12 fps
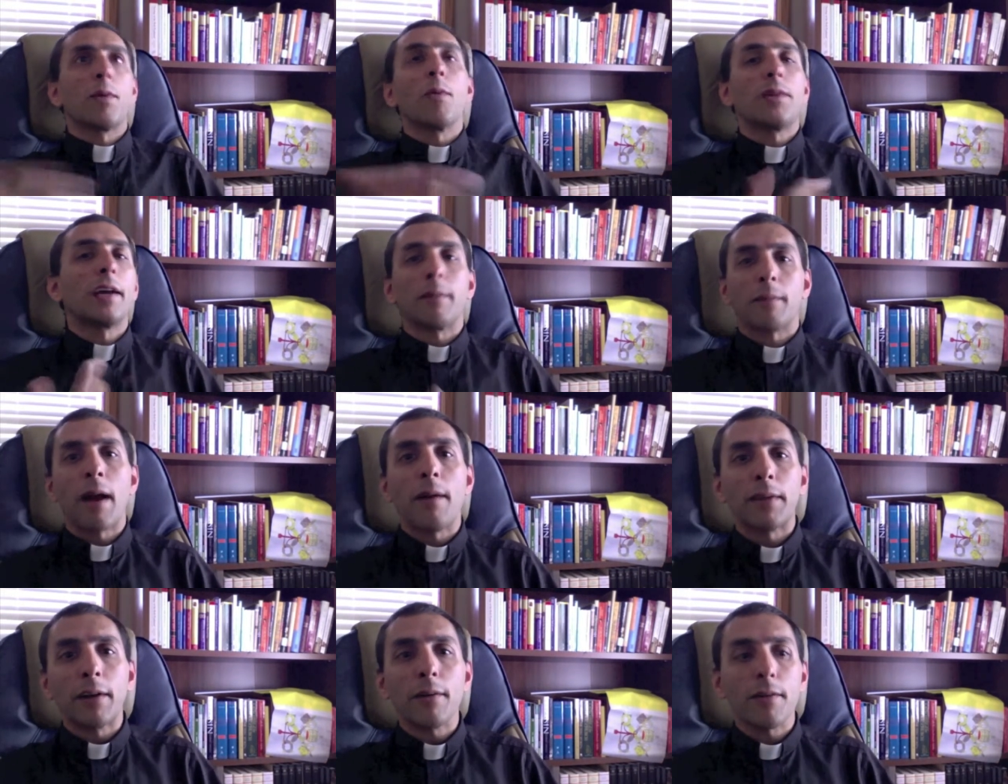rotate
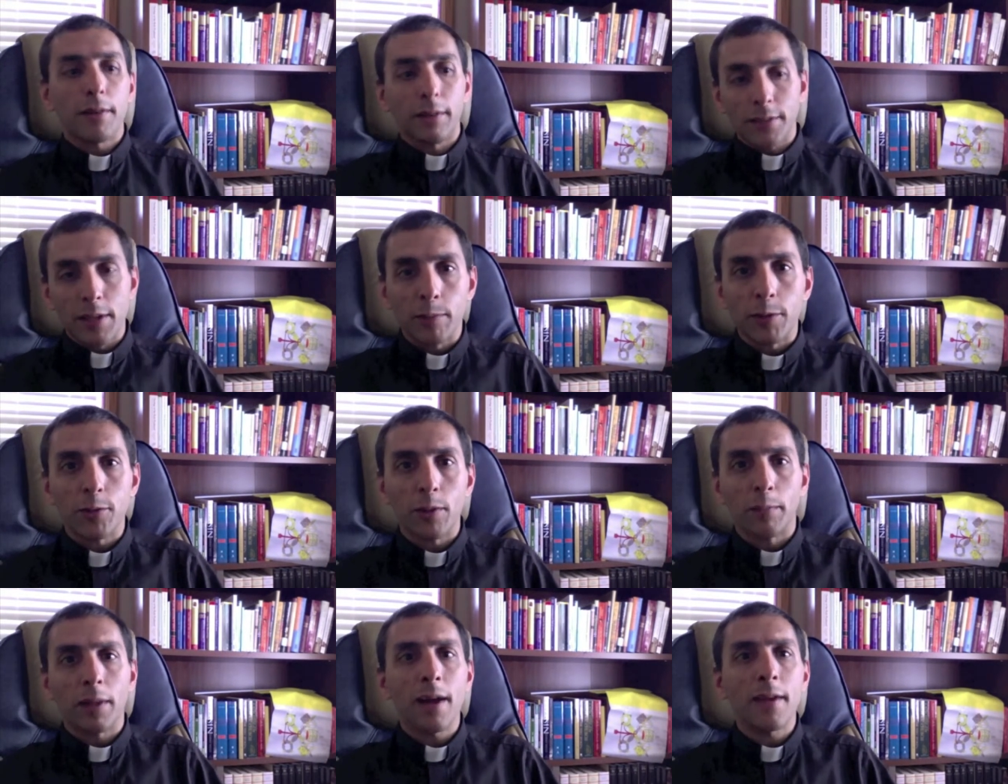around the earth, and it seems to
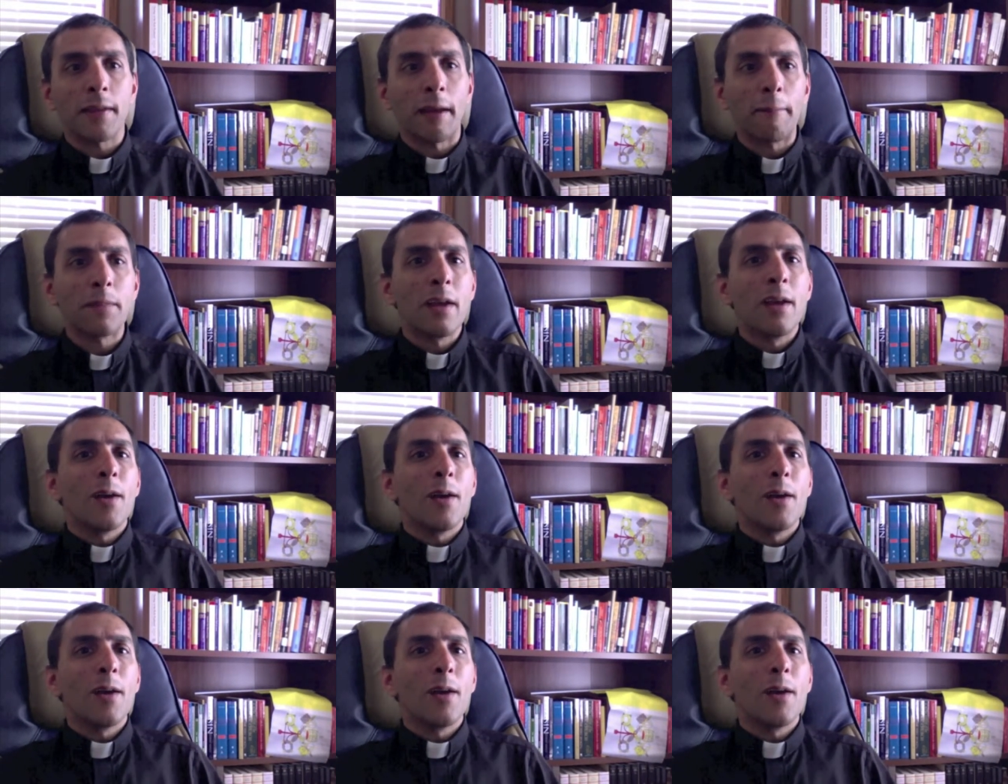imply that.